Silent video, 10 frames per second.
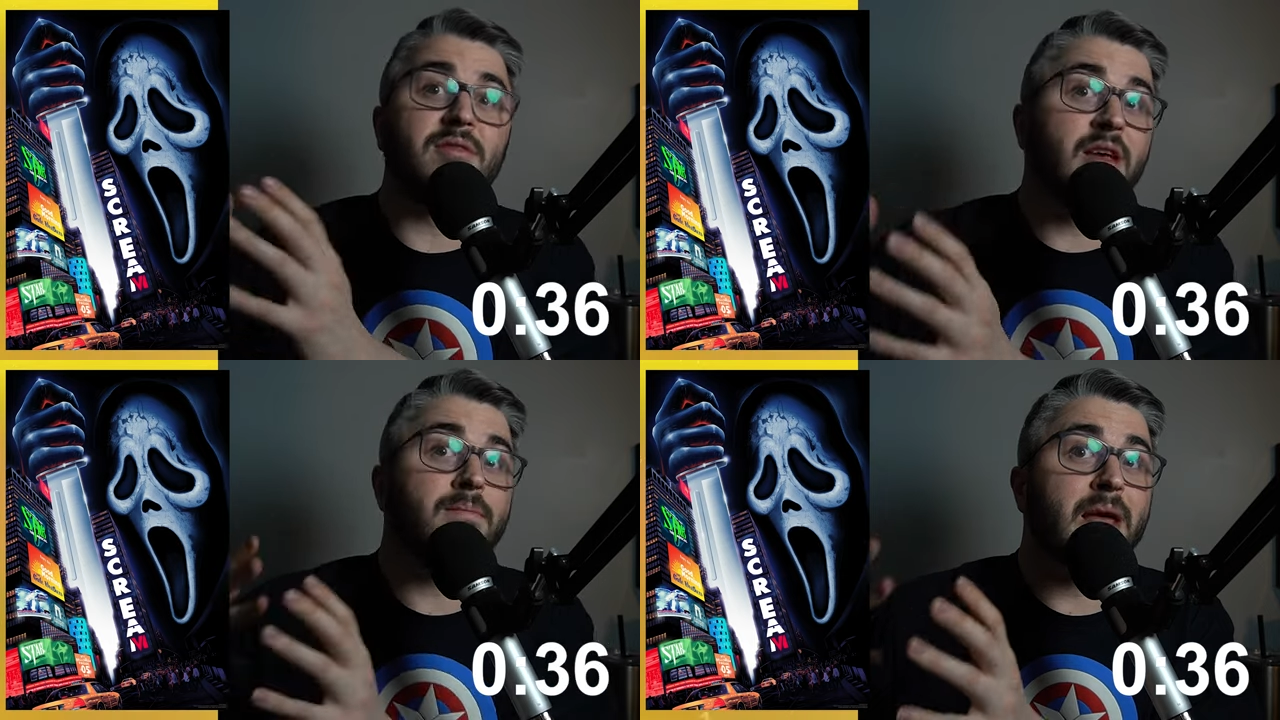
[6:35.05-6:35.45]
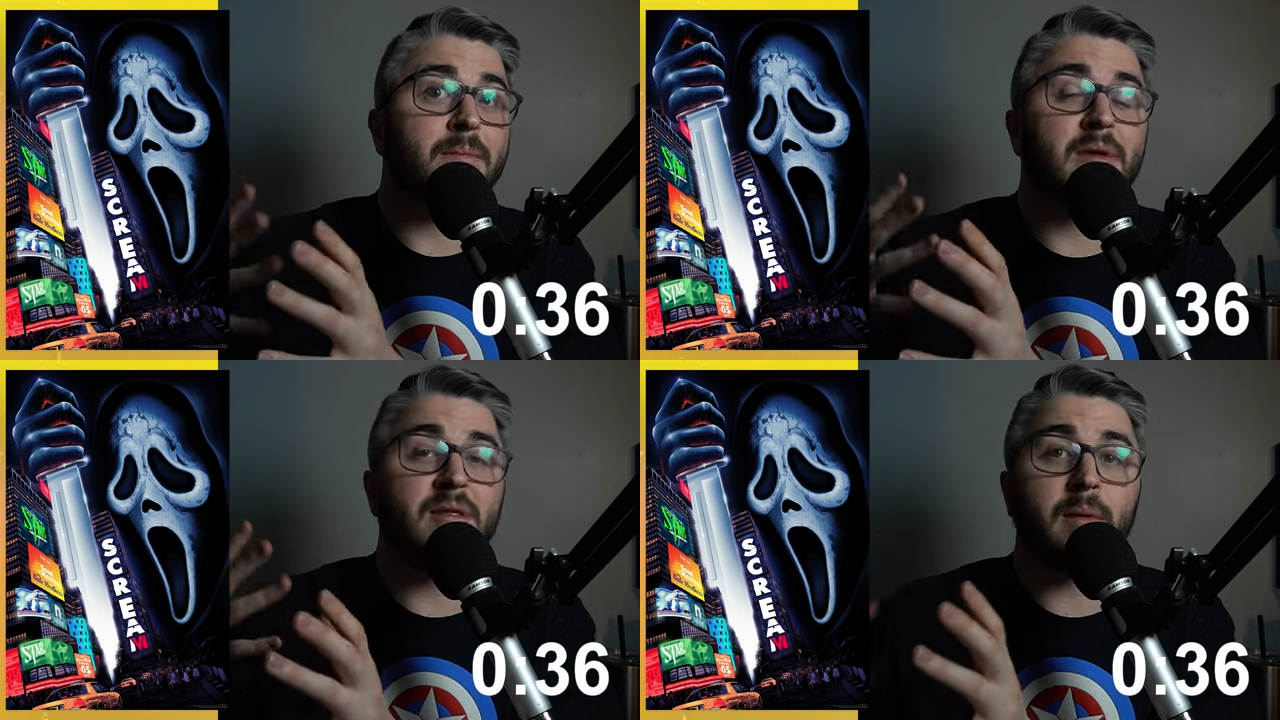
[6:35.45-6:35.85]
did
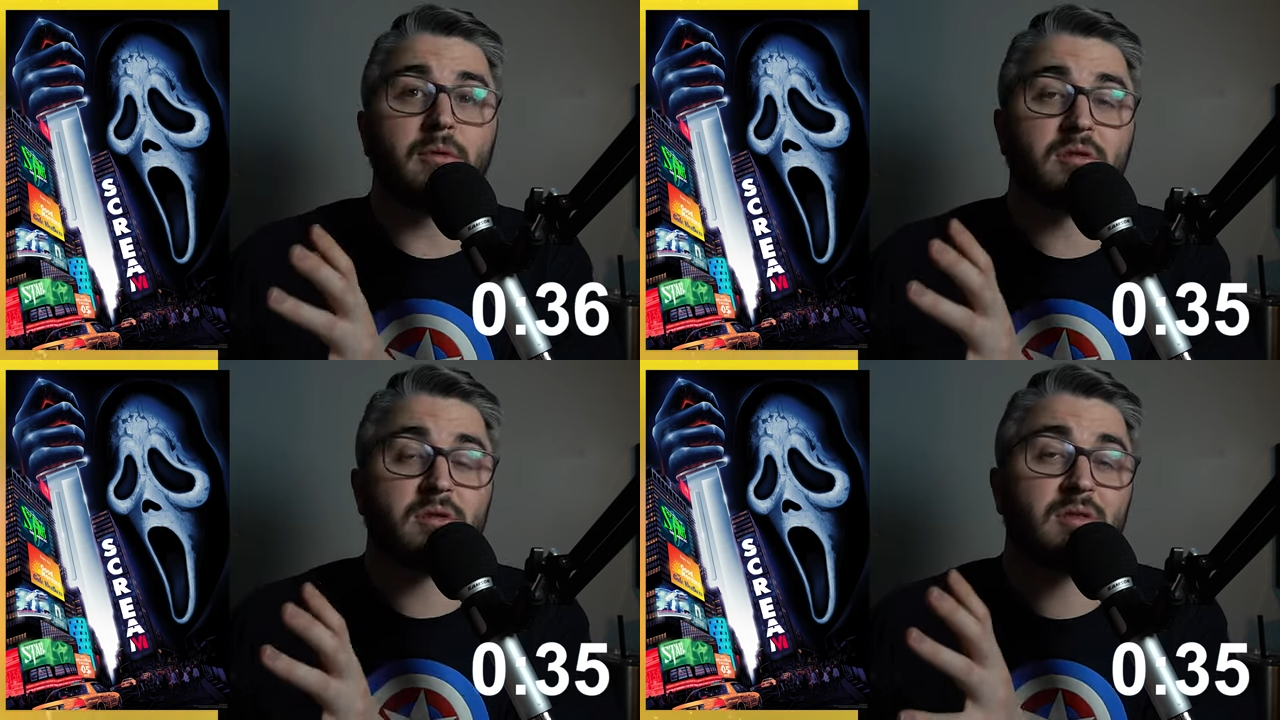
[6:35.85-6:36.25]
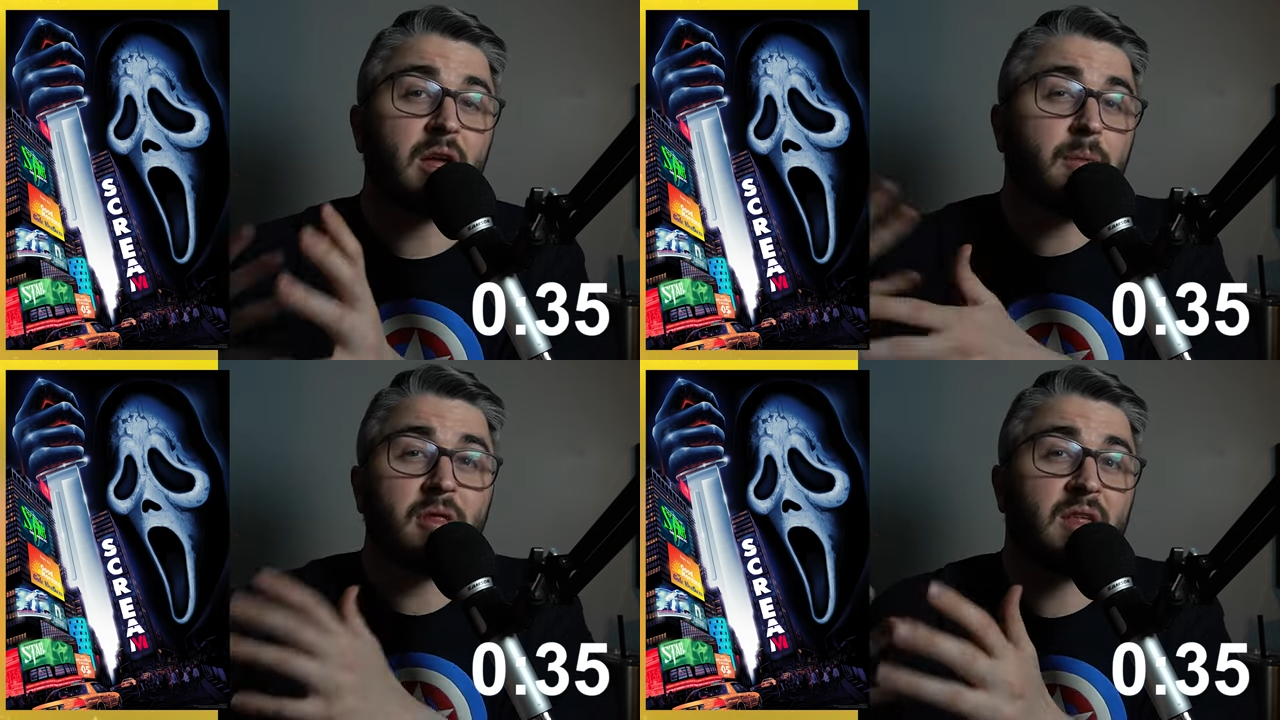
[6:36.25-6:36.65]
make me double
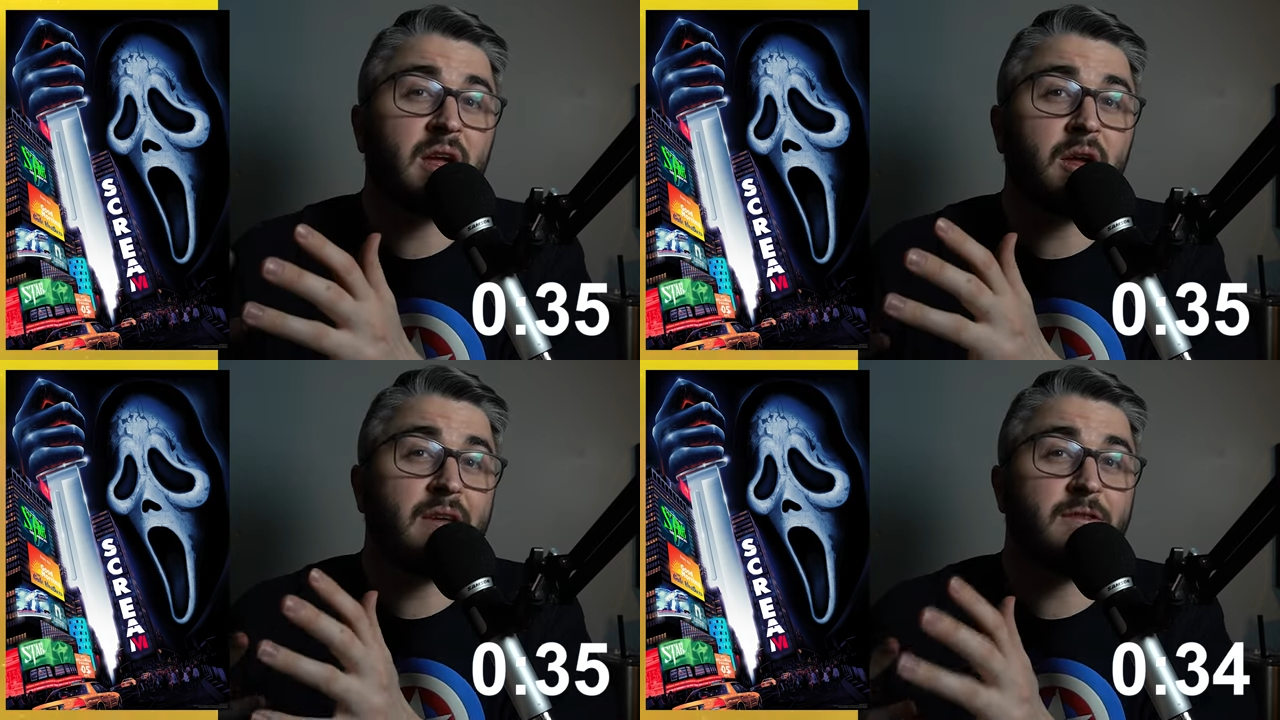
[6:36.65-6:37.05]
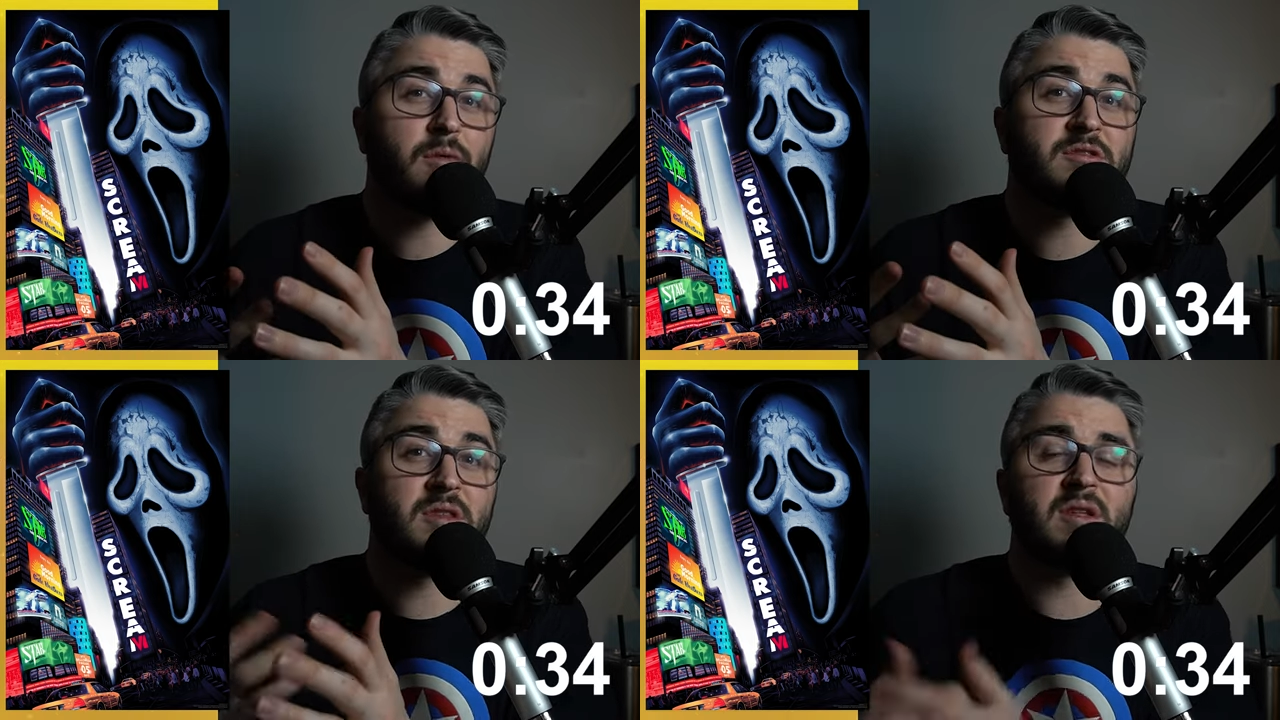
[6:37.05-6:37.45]
think if it
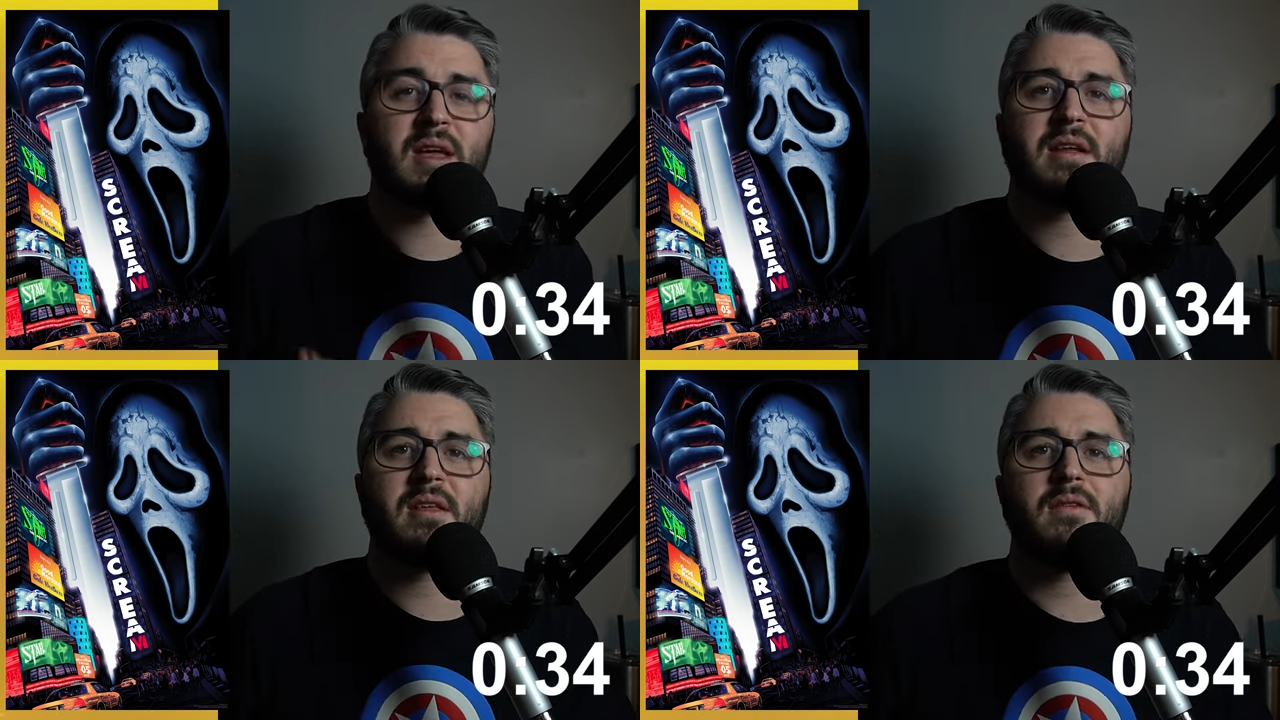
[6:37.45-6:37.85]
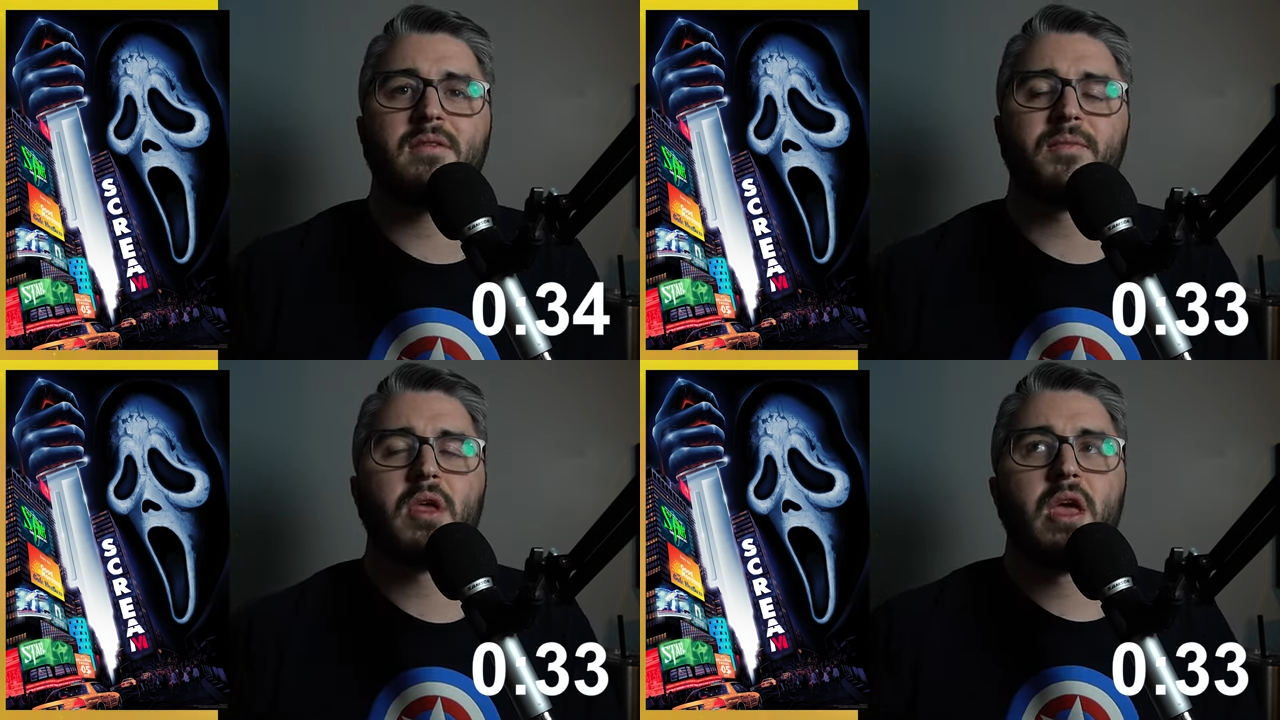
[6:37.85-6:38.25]
was the detective.